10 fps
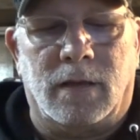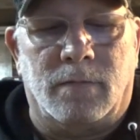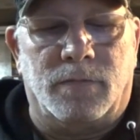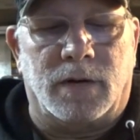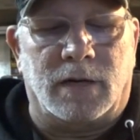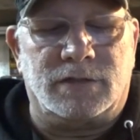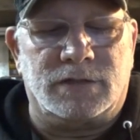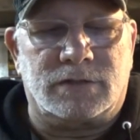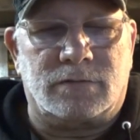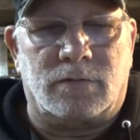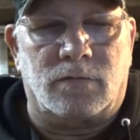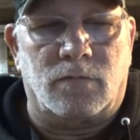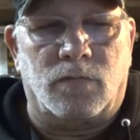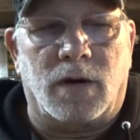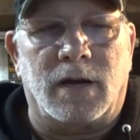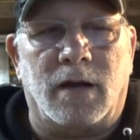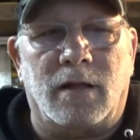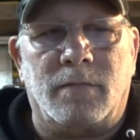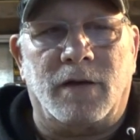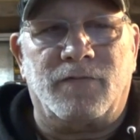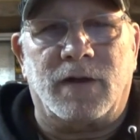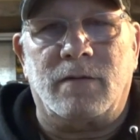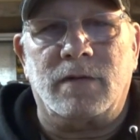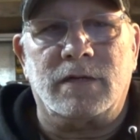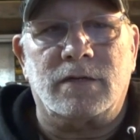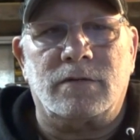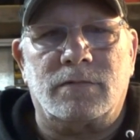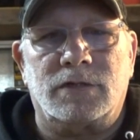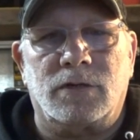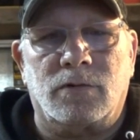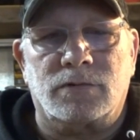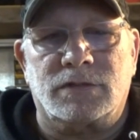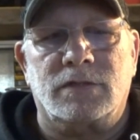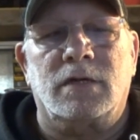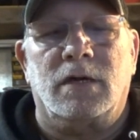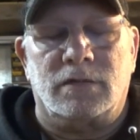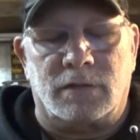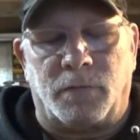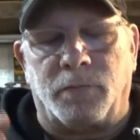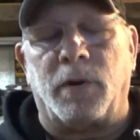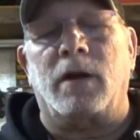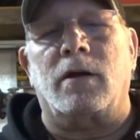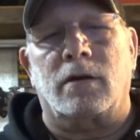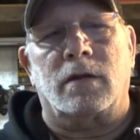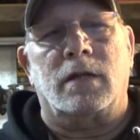but I just want all my family to, you know, to prepare.